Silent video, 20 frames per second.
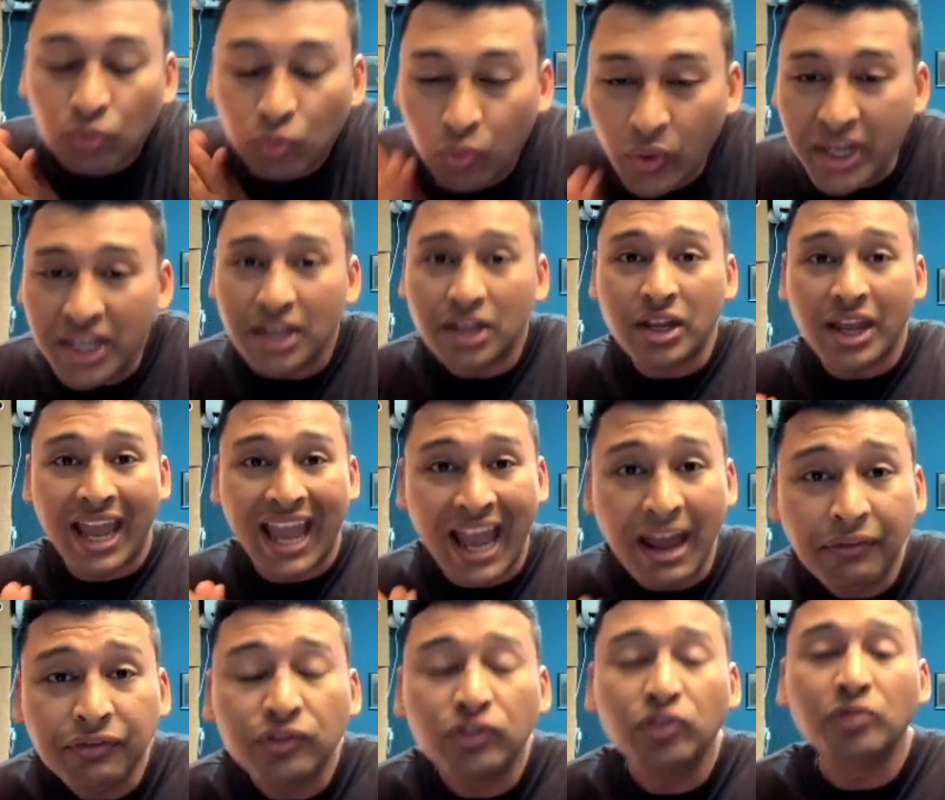we
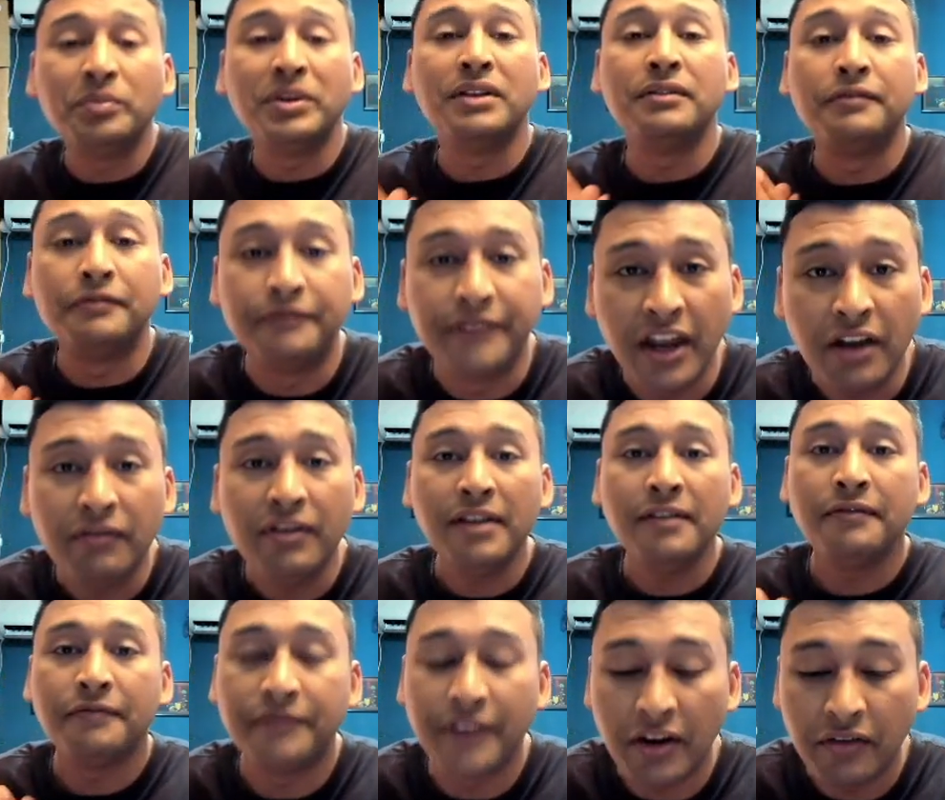have to be very,
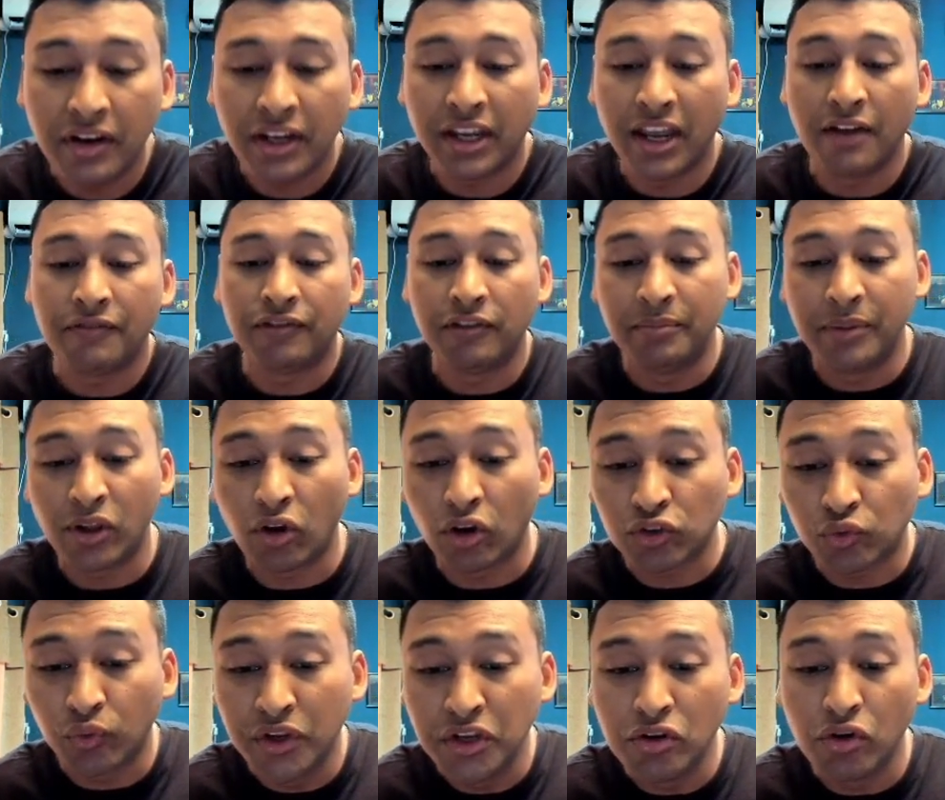very careful,
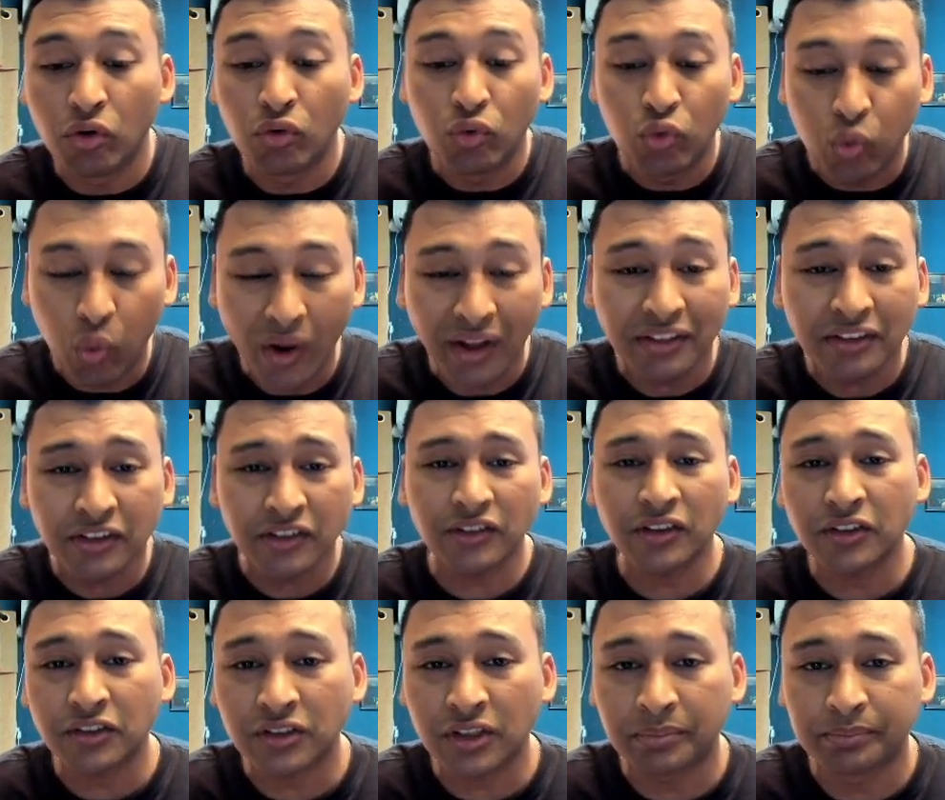because we know once
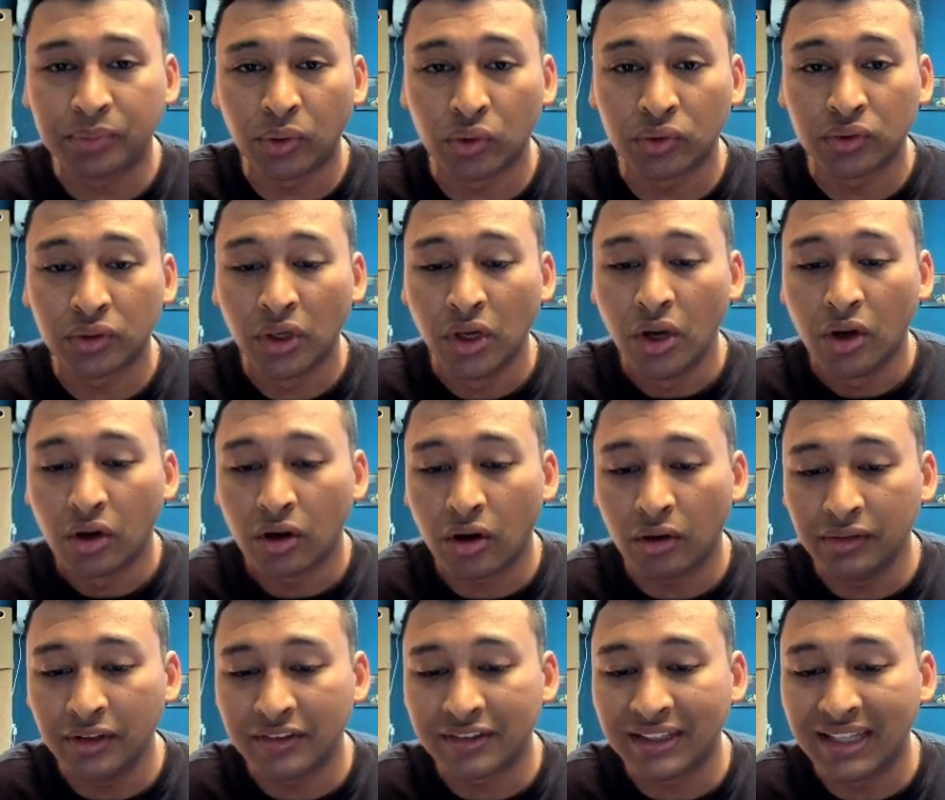the support around
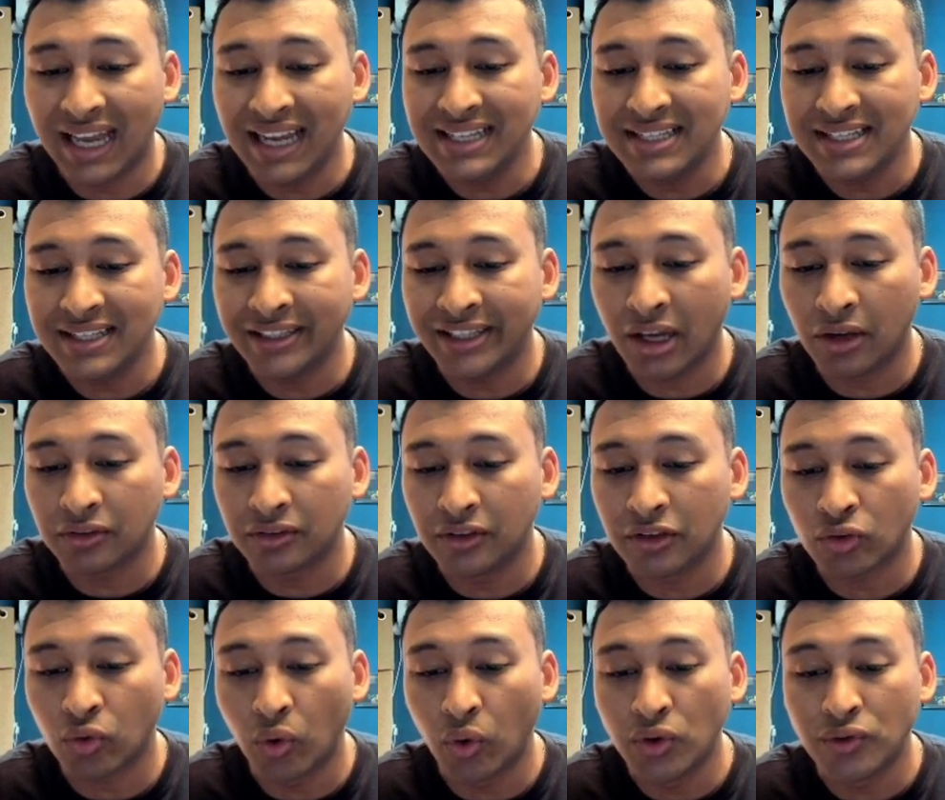this nineteen thousand
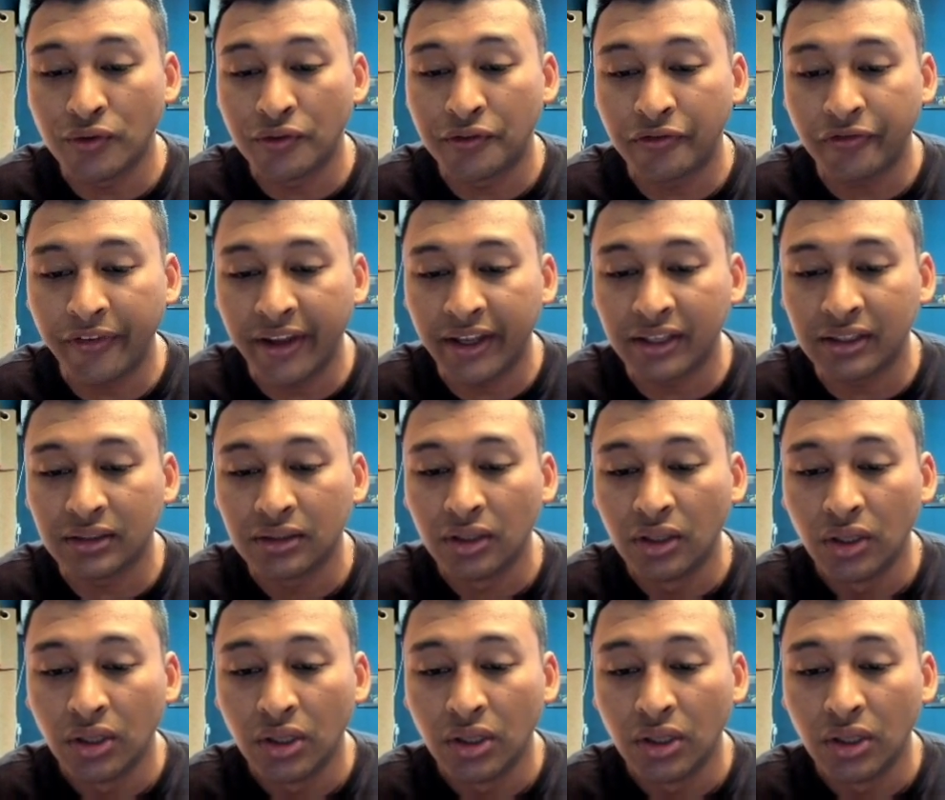is going to fail